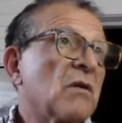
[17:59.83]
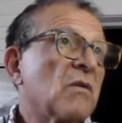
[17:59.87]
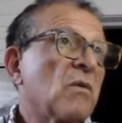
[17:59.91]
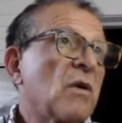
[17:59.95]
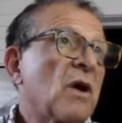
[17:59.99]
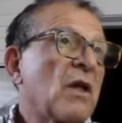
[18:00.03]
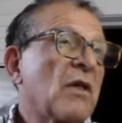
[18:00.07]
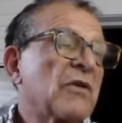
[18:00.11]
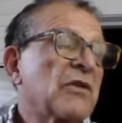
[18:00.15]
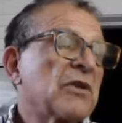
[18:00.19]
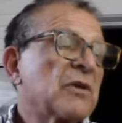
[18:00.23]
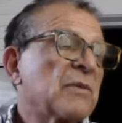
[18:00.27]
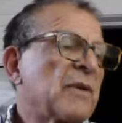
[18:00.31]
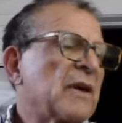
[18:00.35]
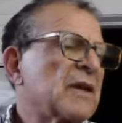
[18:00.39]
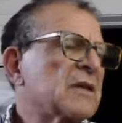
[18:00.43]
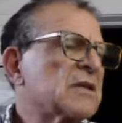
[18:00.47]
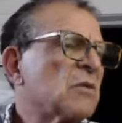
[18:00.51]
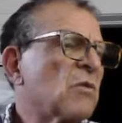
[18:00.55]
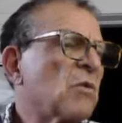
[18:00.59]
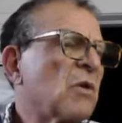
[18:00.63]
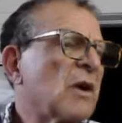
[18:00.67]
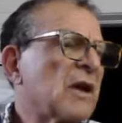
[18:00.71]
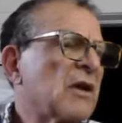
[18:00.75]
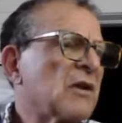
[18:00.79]
Well, it
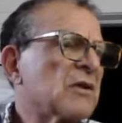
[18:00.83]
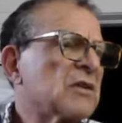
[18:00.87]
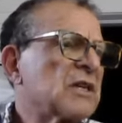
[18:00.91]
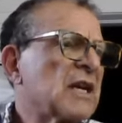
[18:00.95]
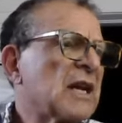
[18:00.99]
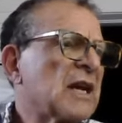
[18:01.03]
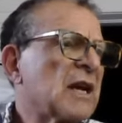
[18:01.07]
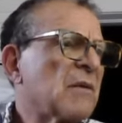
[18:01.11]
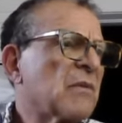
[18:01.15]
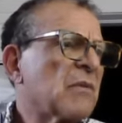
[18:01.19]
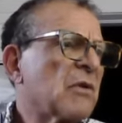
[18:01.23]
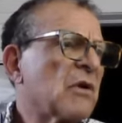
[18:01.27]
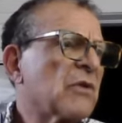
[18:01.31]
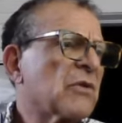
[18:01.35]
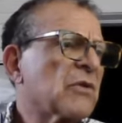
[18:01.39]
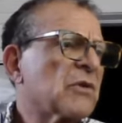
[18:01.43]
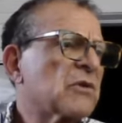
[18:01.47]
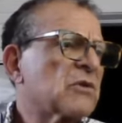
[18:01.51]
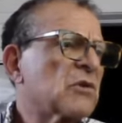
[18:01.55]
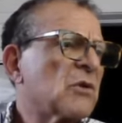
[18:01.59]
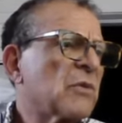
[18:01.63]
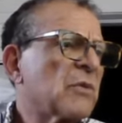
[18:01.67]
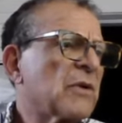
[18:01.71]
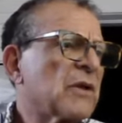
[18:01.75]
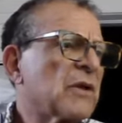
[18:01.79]
depends on why you're taking birth
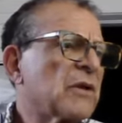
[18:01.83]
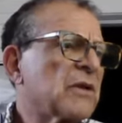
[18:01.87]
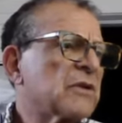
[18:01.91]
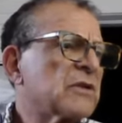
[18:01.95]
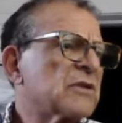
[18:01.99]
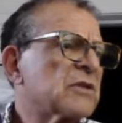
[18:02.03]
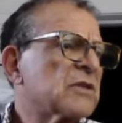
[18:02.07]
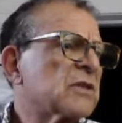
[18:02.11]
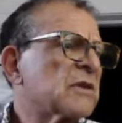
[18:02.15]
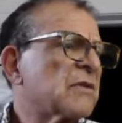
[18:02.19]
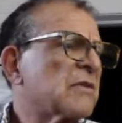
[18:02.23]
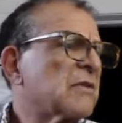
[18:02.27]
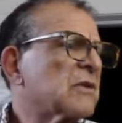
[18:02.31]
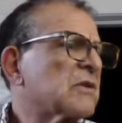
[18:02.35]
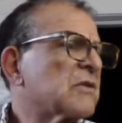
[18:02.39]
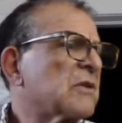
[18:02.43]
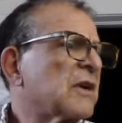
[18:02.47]
control pills if you're